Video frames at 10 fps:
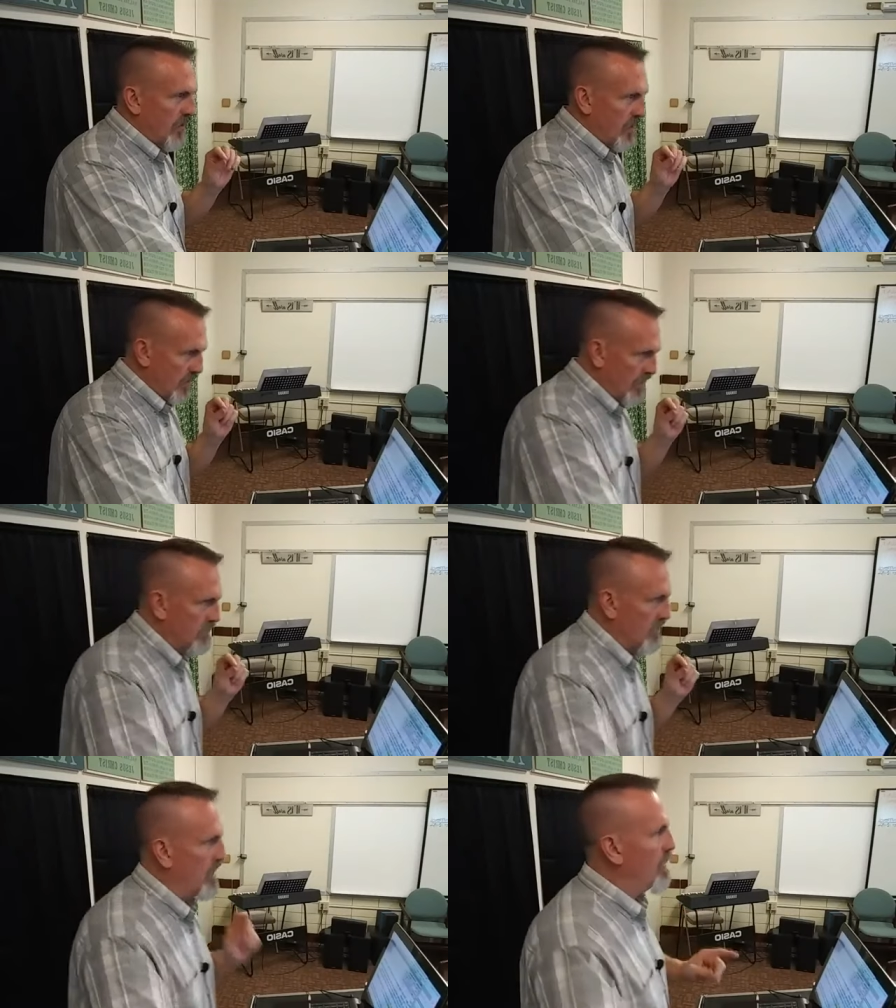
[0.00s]
God
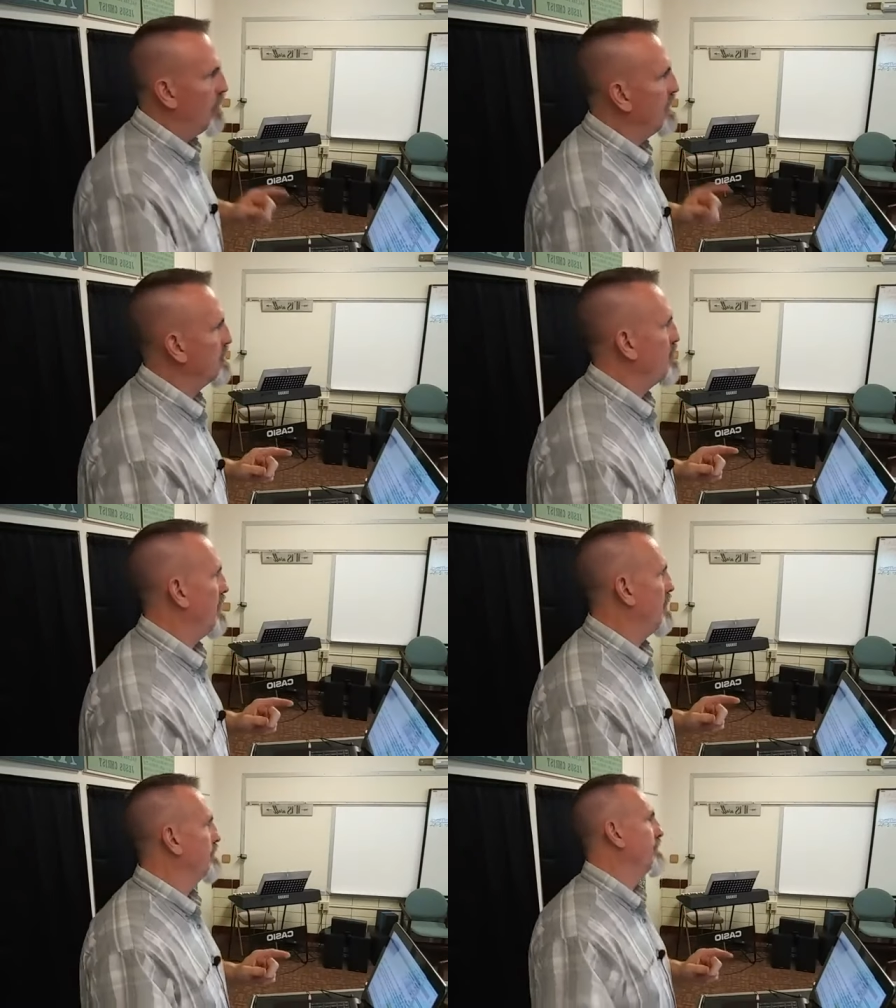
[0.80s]
has always
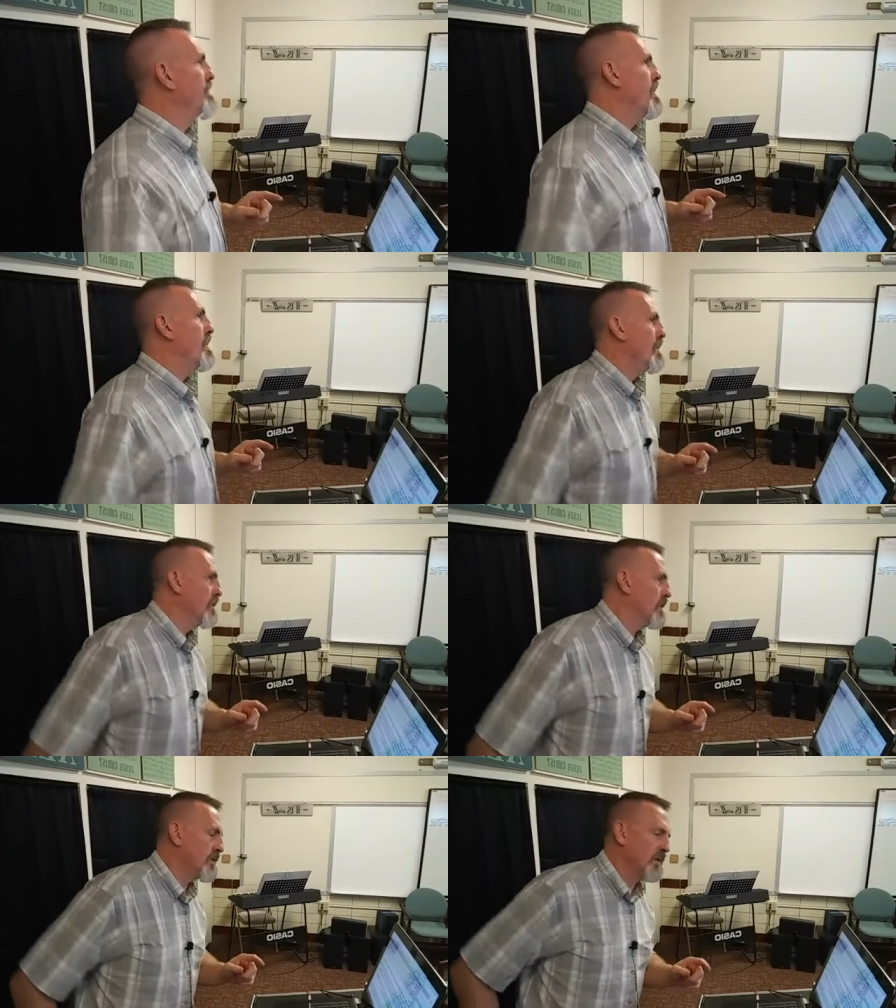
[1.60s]
been.
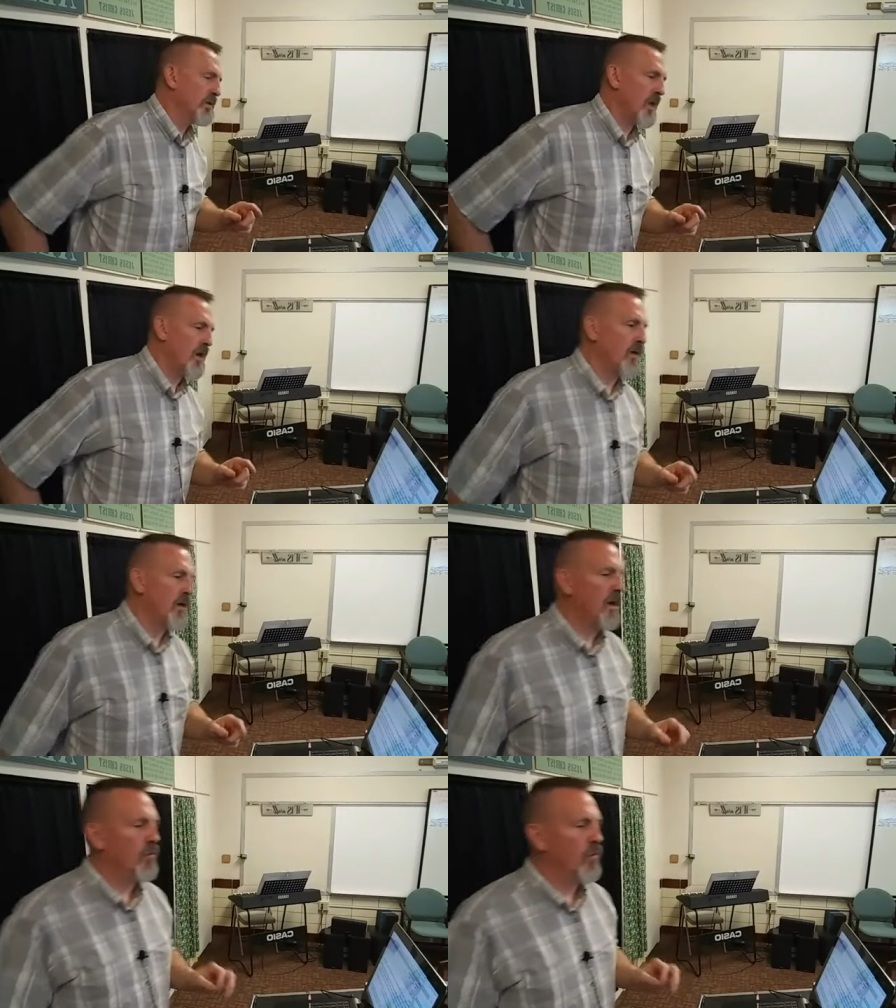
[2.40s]
This is how
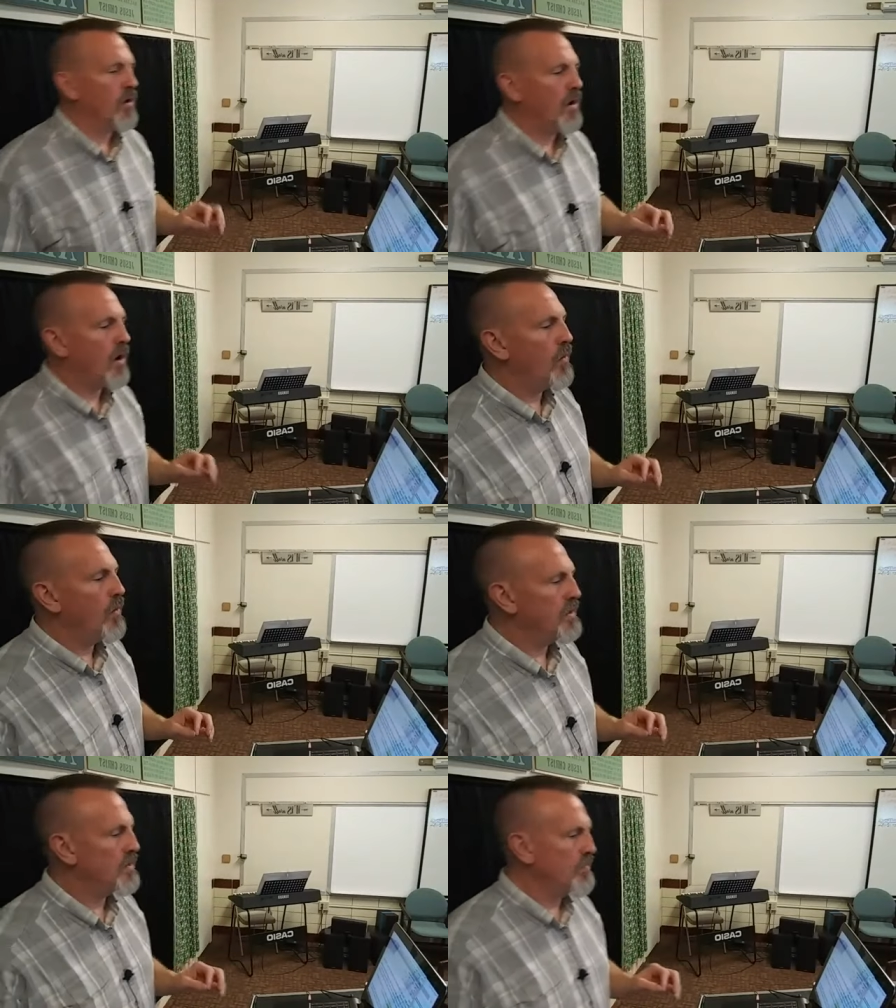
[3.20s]
God will
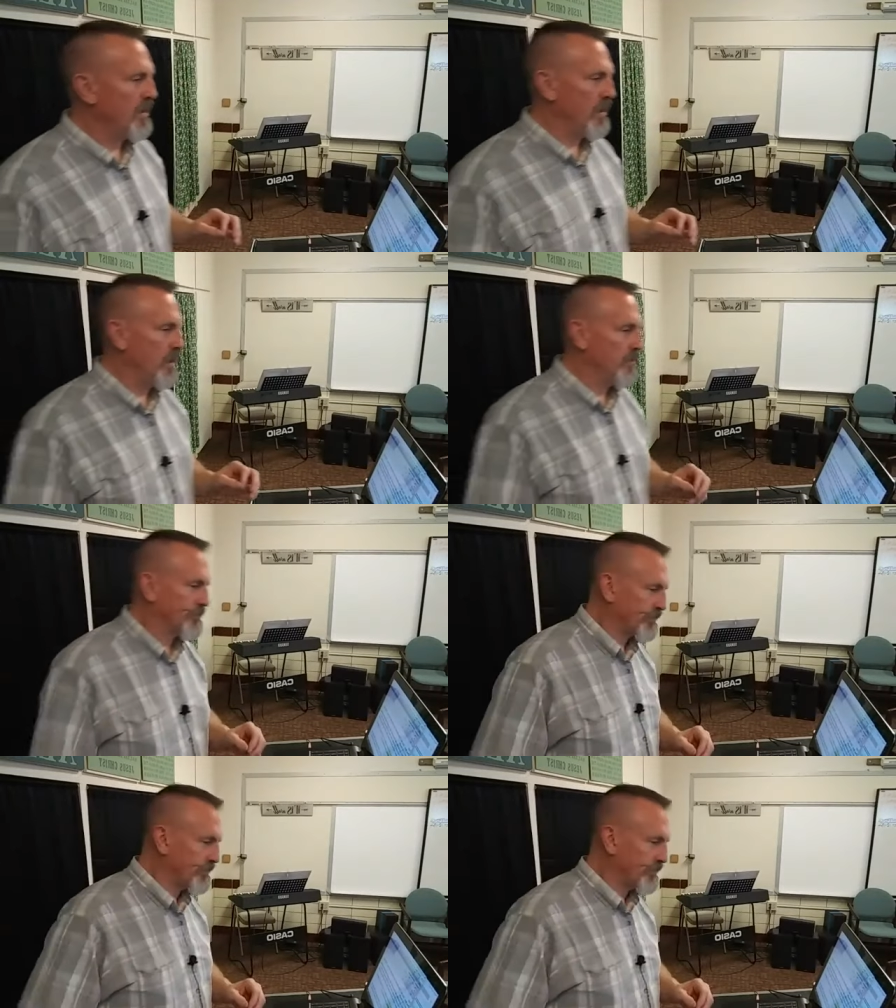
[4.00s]
always be.